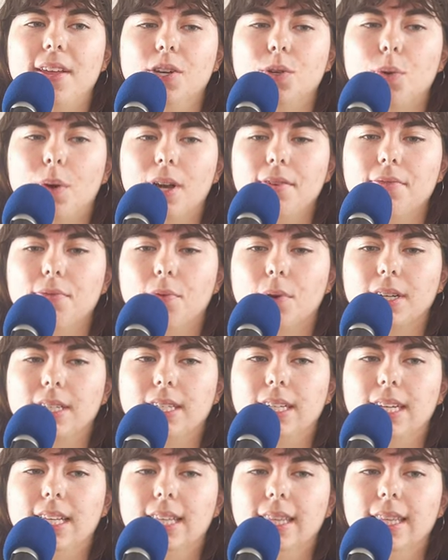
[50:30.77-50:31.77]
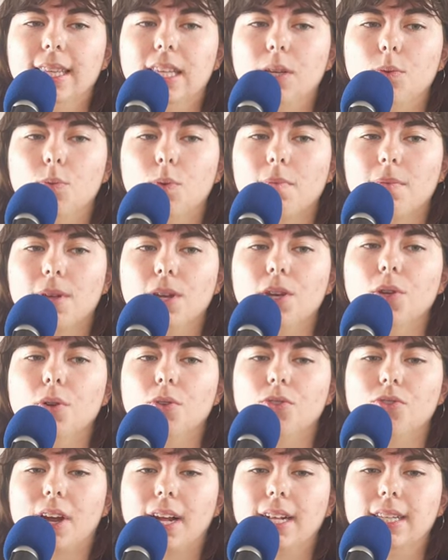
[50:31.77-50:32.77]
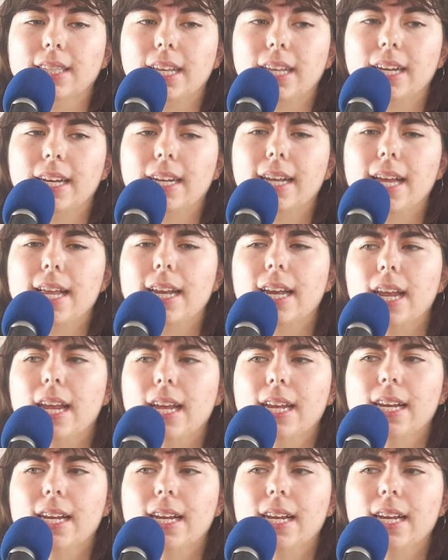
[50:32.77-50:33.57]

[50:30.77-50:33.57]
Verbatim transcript: then in 2014, the woman who translated it,